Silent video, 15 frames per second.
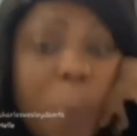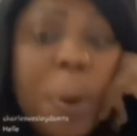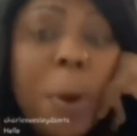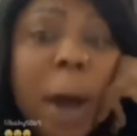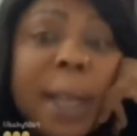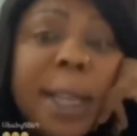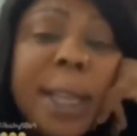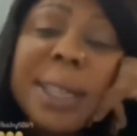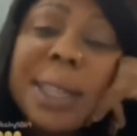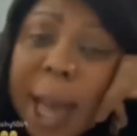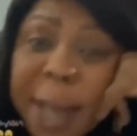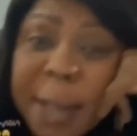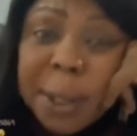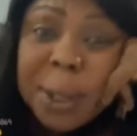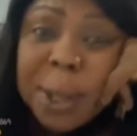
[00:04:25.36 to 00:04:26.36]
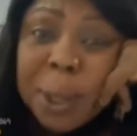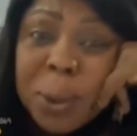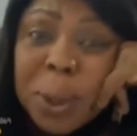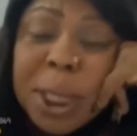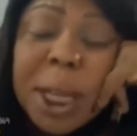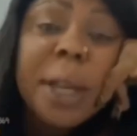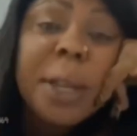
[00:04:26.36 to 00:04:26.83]
Obi wa ne size and a
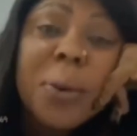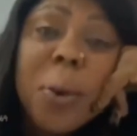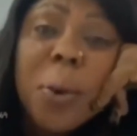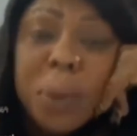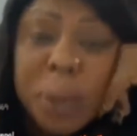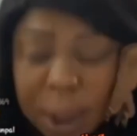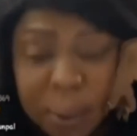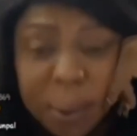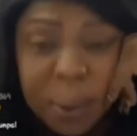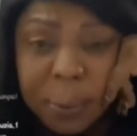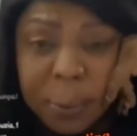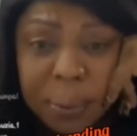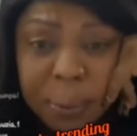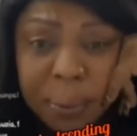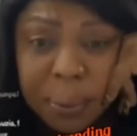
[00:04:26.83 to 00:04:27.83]
suche any coat, no.